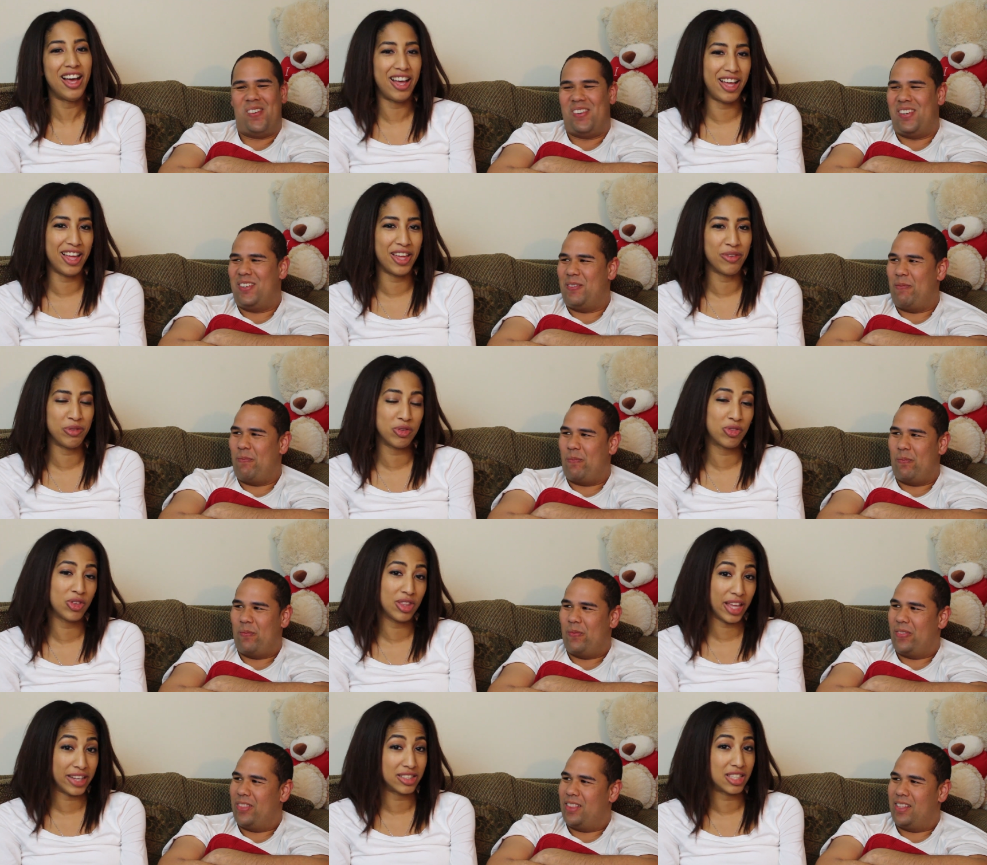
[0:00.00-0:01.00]
Speaker 1: Um, if
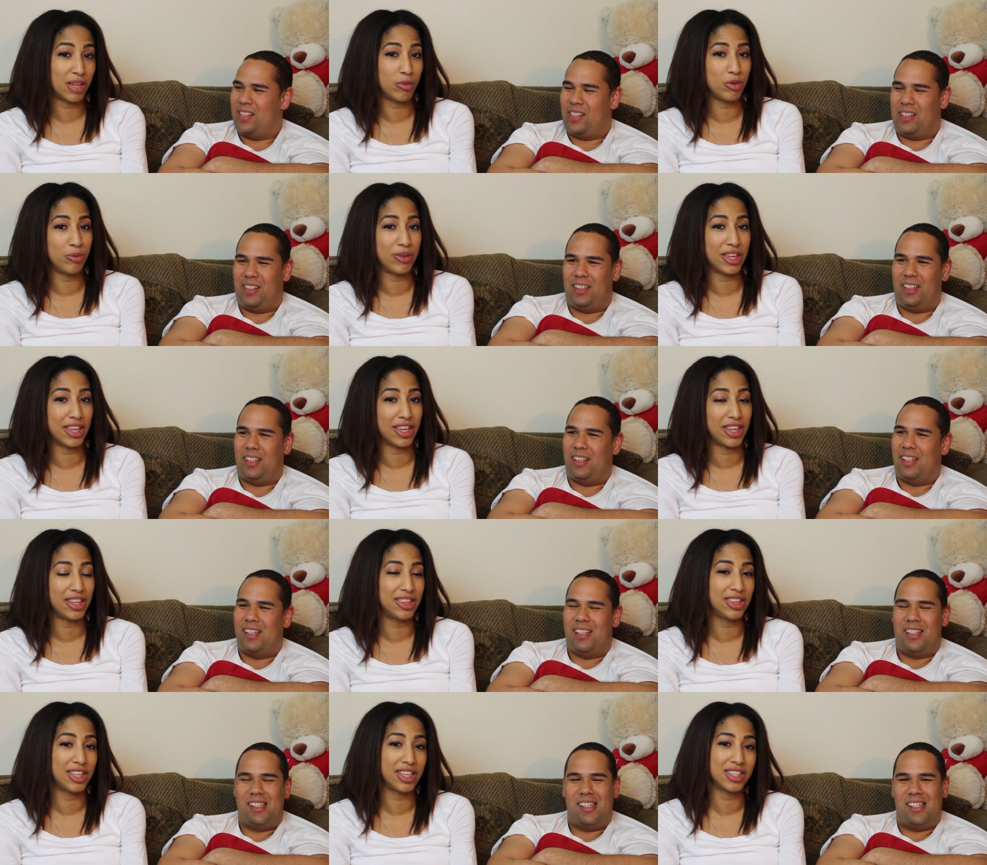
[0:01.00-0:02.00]
you liked having being
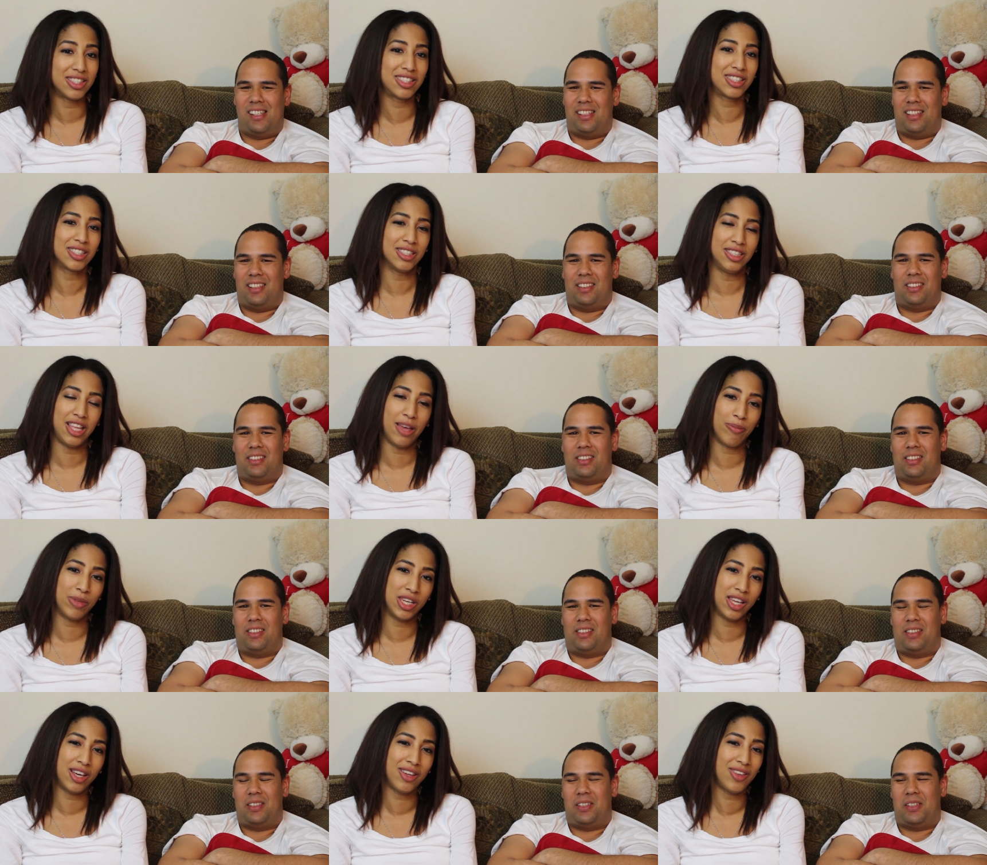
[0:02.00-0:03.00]
in this, let
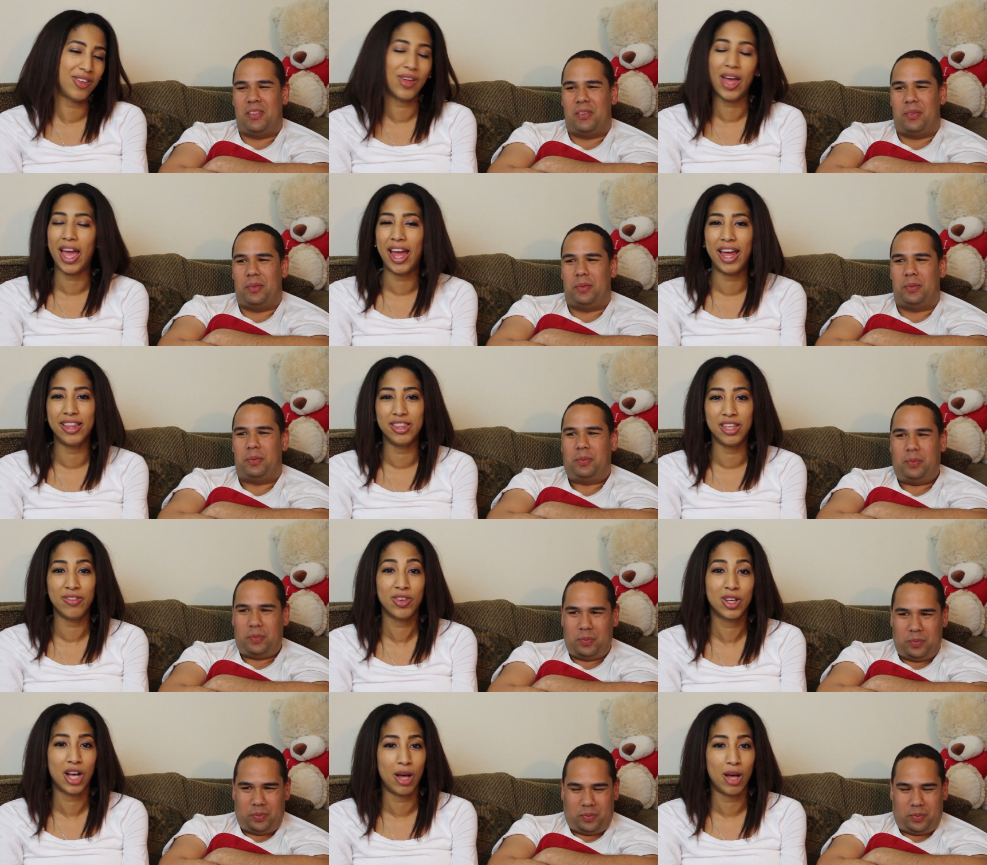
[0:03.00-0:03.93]
me know and leave a